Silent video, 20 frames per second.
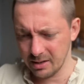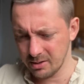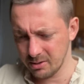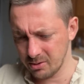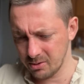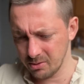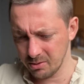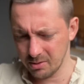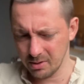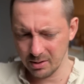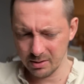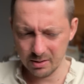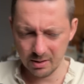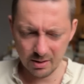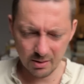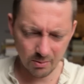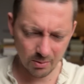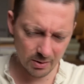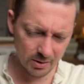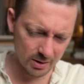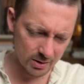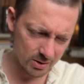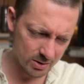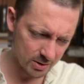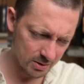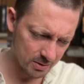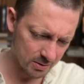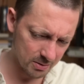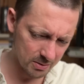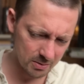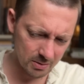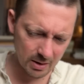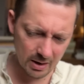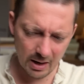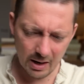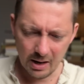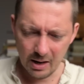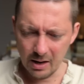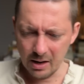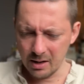to do things they don't want to do.
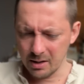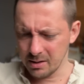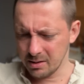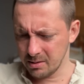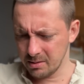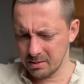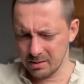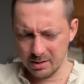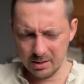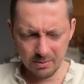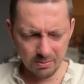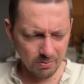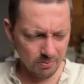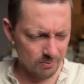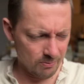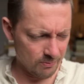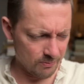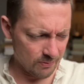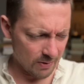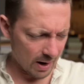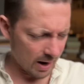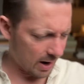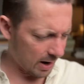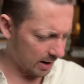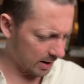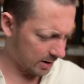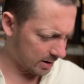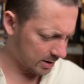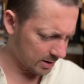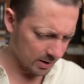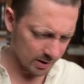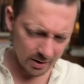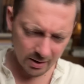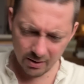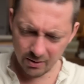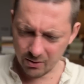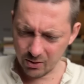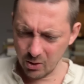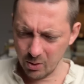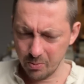The Wagner
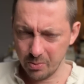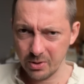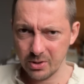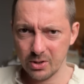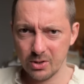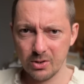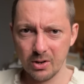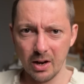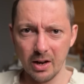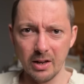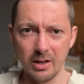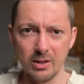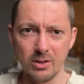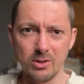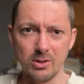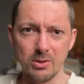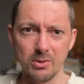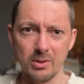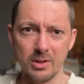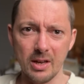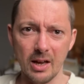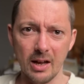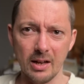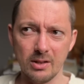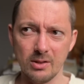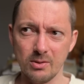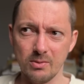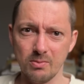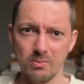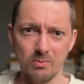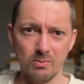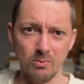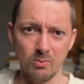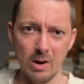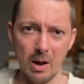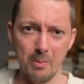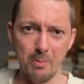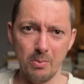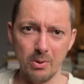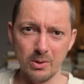group is trying to get
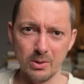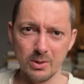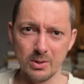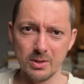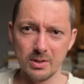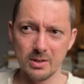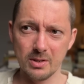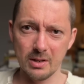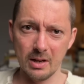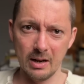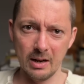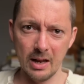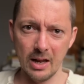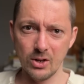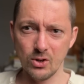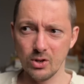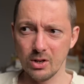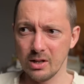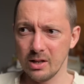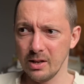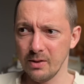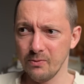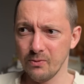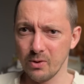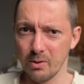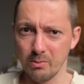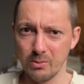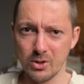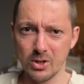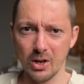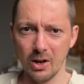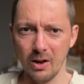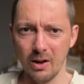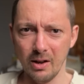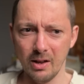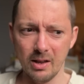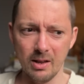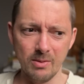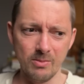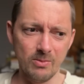weapons allegedly from
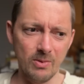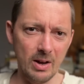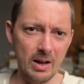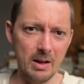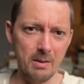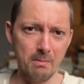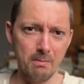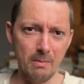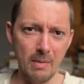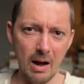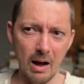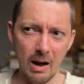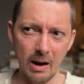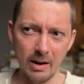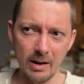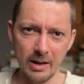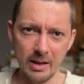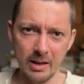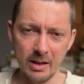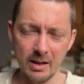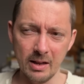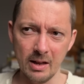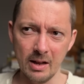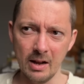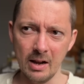Turkey via Mali.